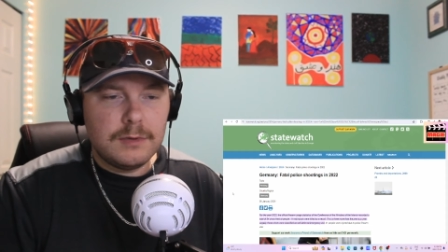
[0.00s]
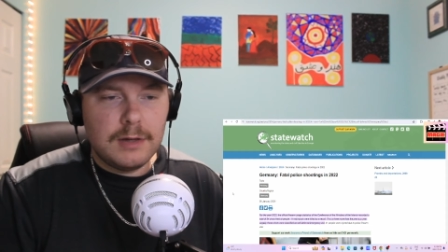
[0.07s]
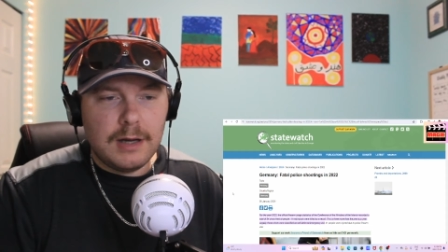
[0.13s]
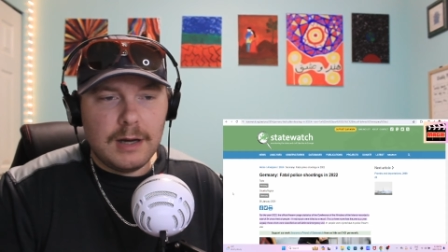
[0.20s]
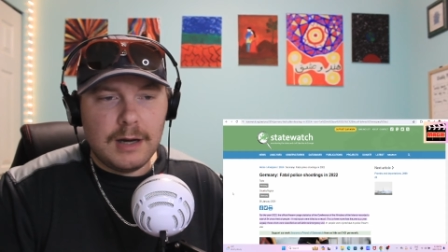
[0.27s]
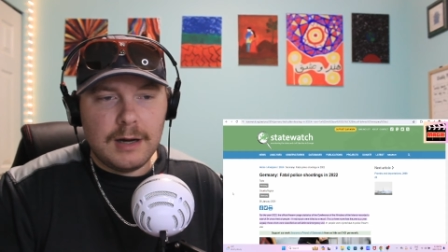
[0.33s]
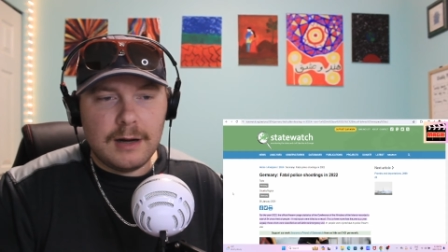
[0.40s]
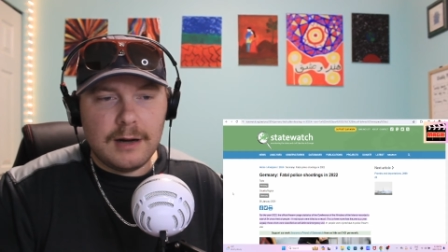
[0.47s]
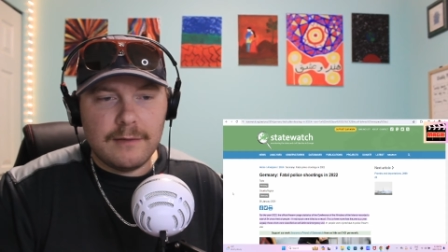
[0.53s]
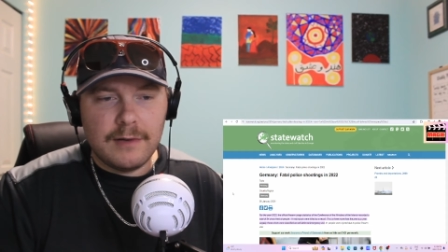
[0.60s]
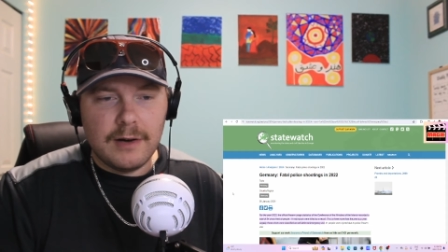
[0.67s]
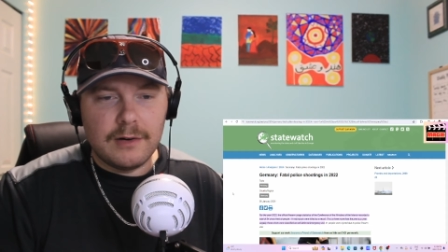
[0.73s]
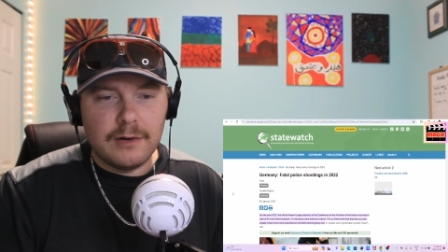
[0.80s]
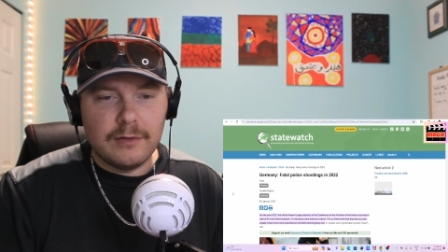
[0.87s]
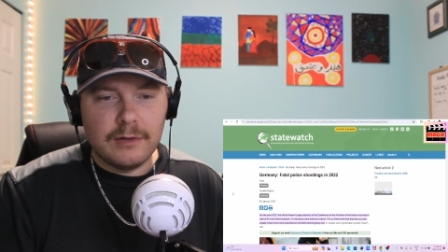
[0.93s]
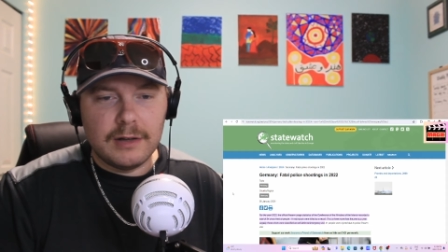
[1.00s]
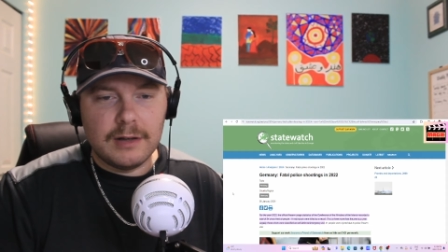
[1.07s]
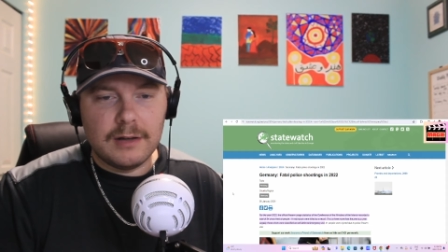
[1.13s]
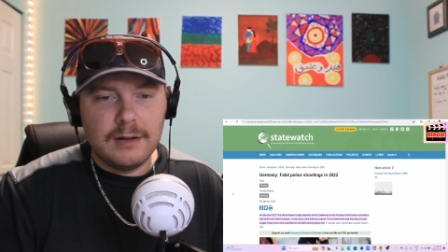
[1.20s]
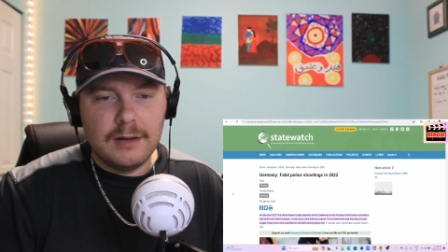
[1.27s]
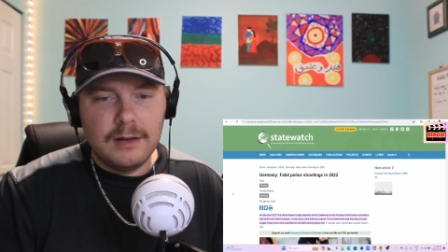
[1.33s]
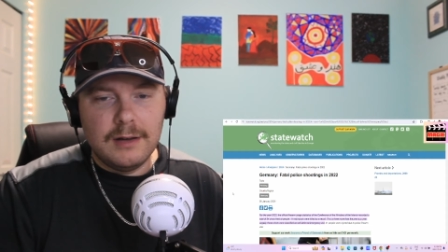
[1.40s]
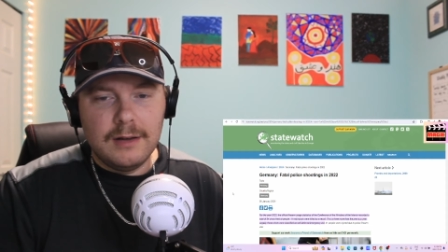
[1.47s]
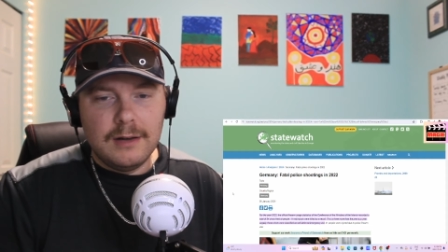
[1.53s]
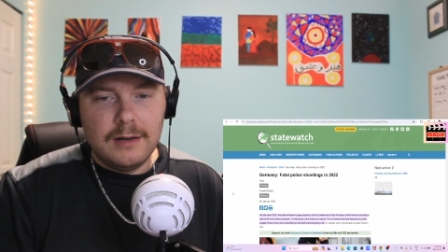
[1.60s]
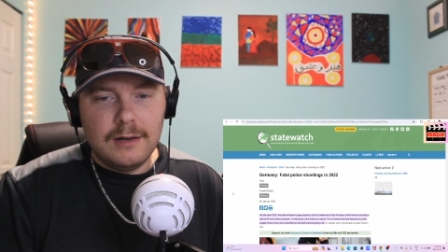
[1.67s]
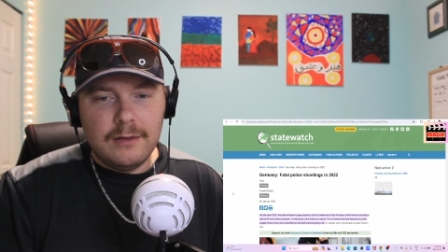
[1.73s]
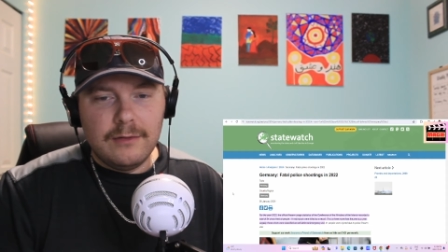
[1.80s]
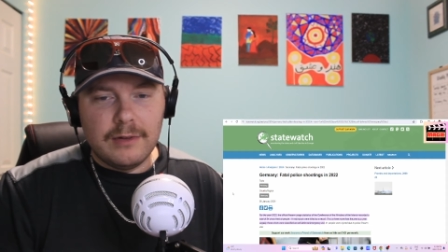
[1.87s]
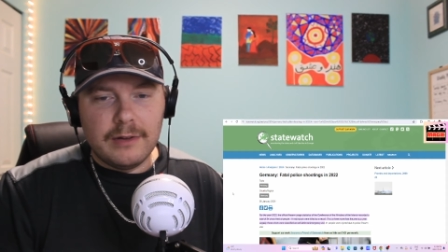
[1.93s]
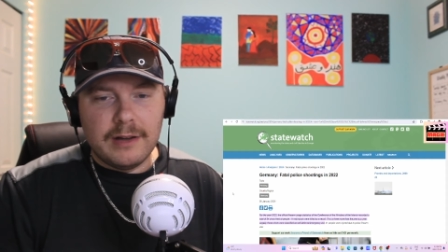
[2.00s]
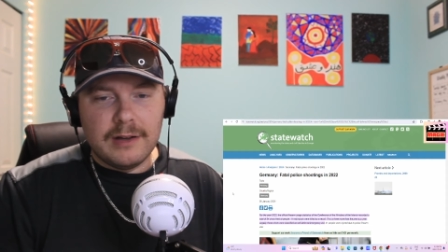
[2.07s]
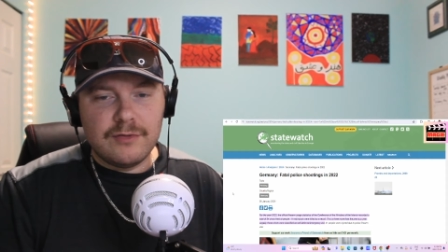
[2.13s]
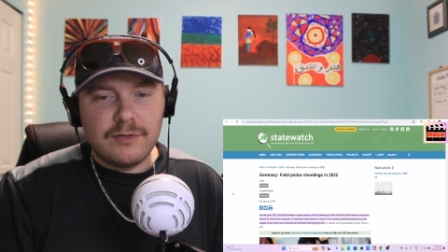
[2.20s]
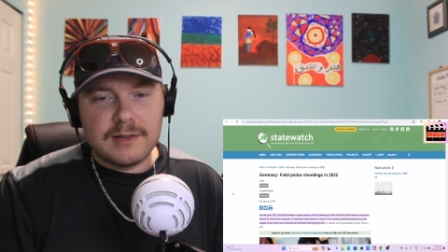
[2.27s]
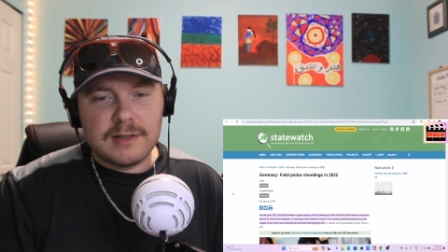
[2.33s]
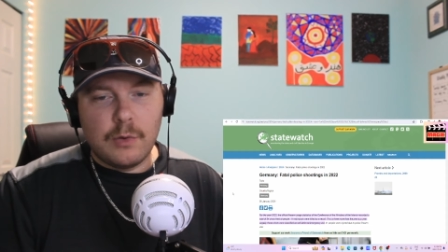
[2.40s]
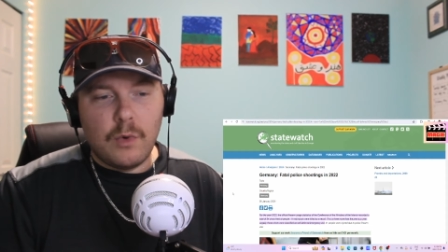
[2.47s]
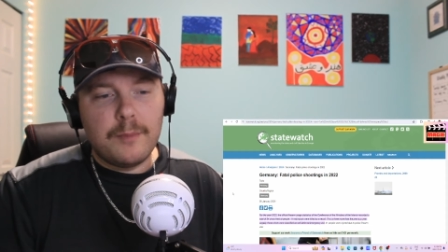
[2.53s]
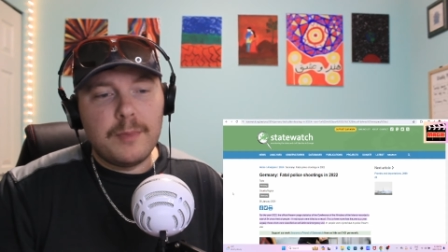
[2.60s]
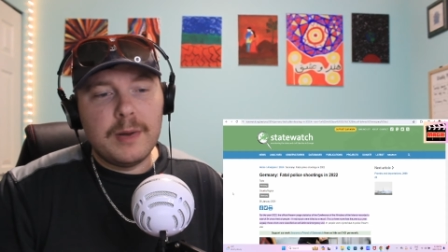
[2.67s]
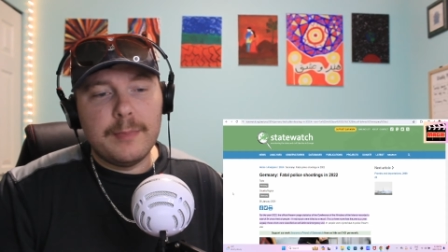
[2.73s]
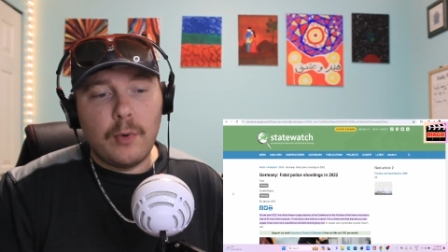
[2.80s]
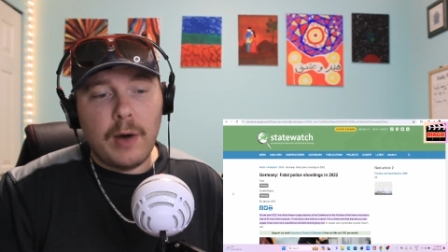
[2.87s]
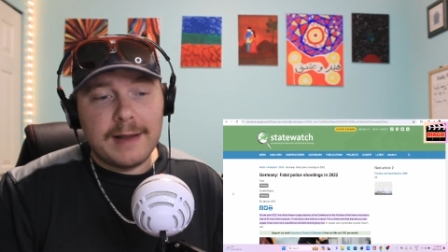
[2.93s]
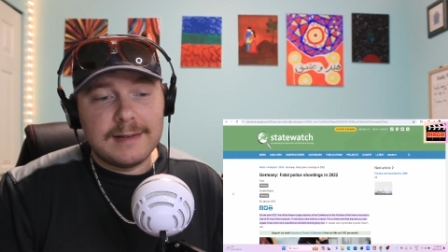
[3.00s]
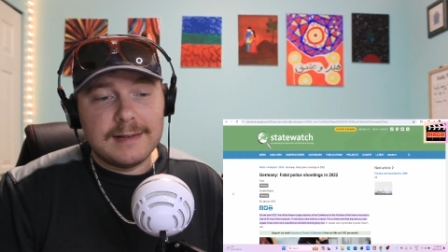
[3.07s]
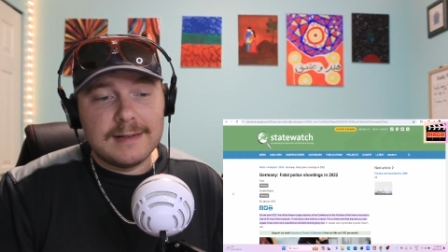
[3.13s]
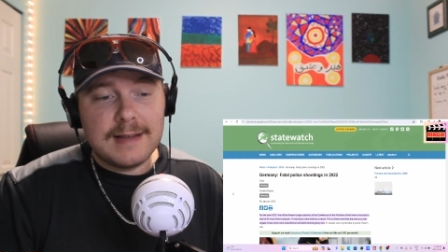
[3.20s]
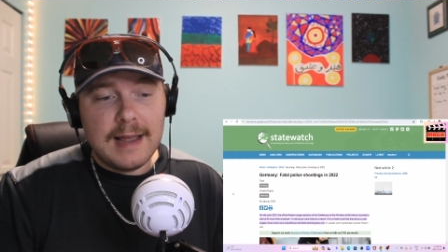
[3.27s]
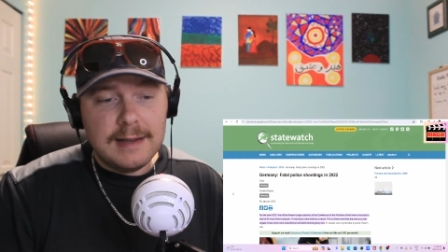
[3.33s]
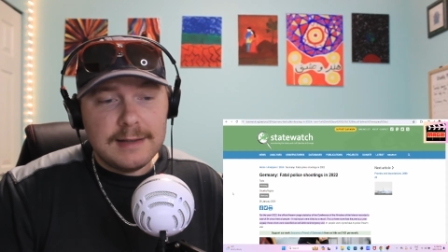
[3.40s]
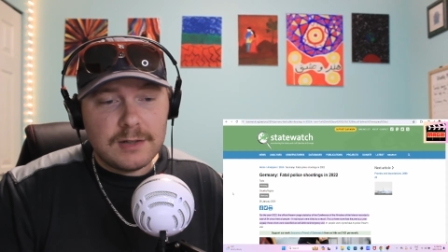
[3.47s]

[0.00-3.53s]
I found it really, really interesting what people had to say.